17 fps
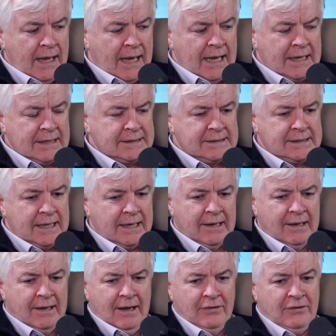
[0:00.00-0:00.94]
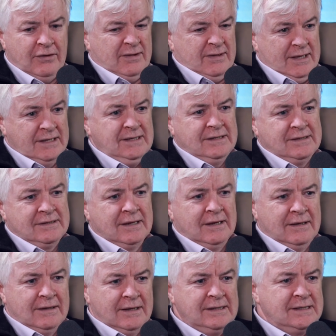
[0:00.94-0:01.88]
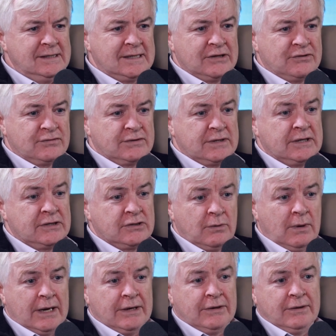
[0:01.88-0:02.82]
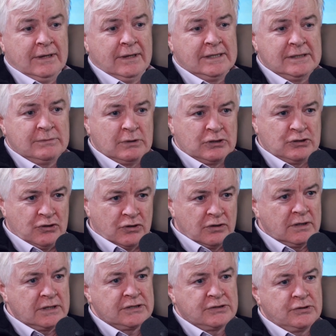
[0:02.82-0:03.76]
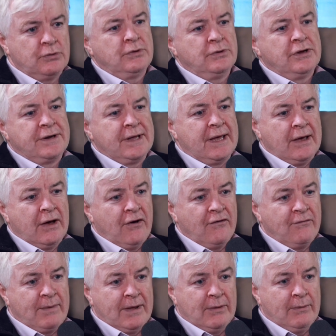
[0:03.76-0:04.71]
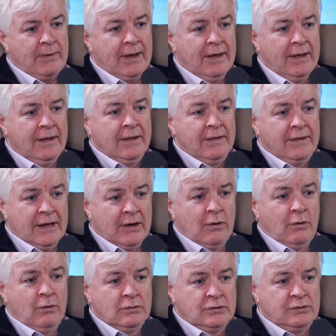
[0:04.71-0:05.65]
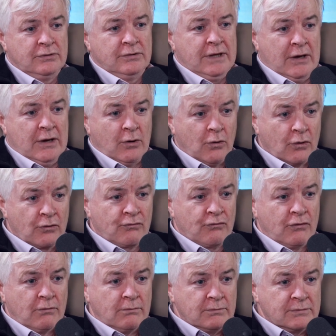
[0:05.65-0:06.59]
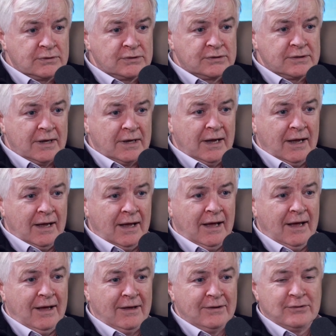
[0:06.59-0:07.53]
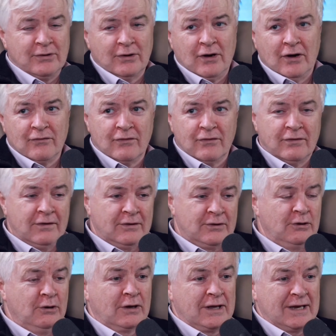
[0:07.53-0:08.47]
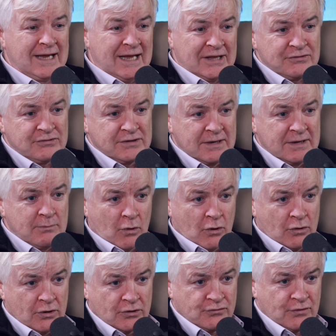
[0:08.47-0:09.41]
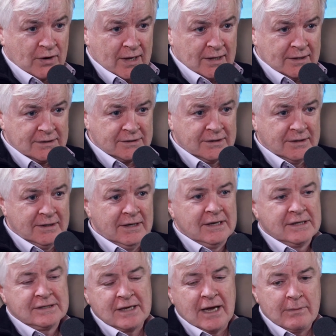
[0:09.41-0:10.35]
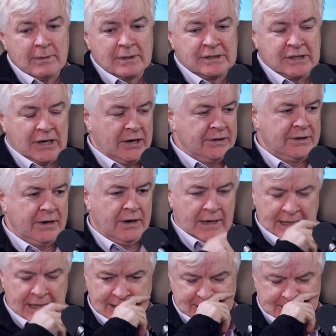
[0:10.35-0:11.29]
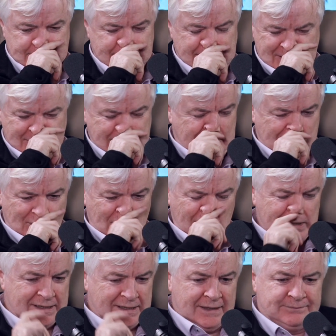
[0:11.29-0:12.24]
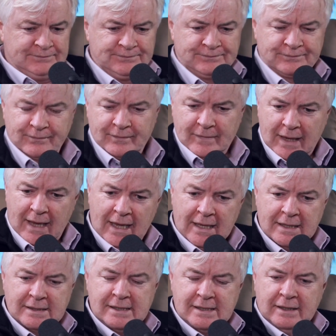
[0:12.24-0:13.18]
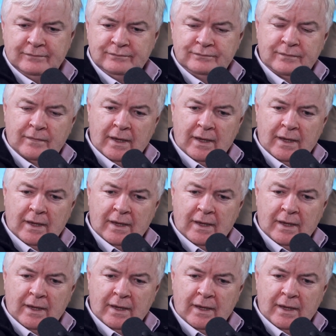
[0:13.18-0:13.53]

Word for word: and uh, I thought this this is interesting. So I this is what journalists do in their day off. By the way, they go to the courtrooms mm. uh, to cover to look at interesting murder trials. So I went down there, and you know I walked in, and uh,